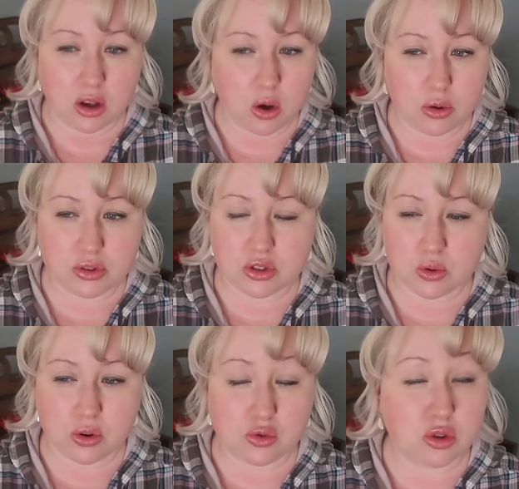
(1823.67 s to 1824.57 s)
cold
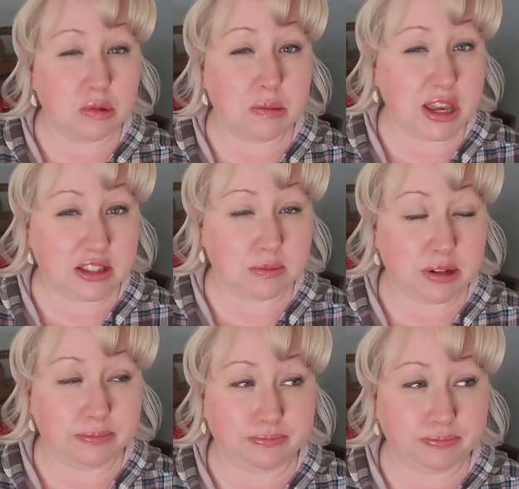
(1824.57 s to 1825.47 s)
storage room in the
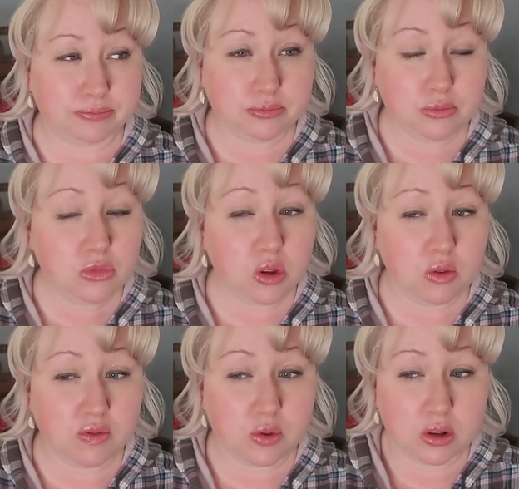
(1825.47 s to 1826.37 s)
basement
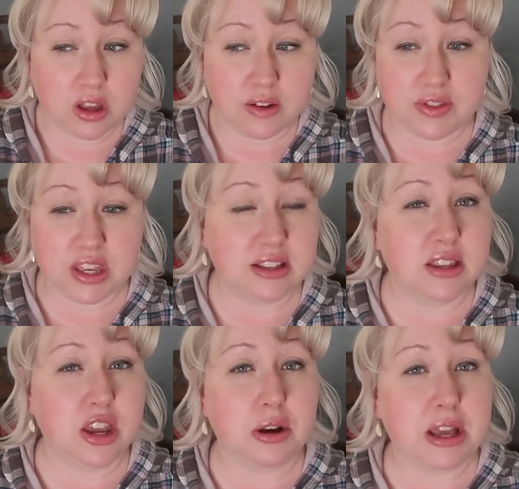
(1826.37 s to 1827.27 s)
full of
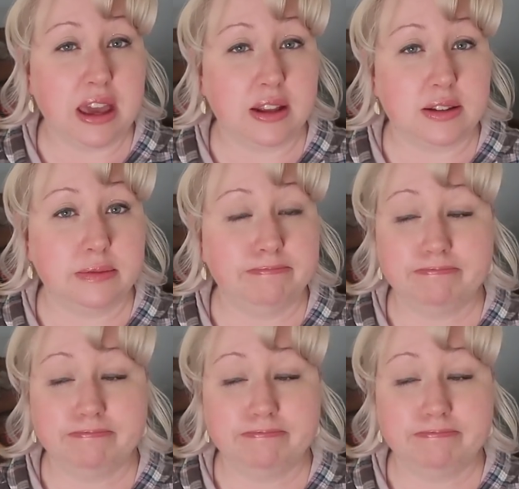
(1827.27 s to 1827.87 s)
things that are canned.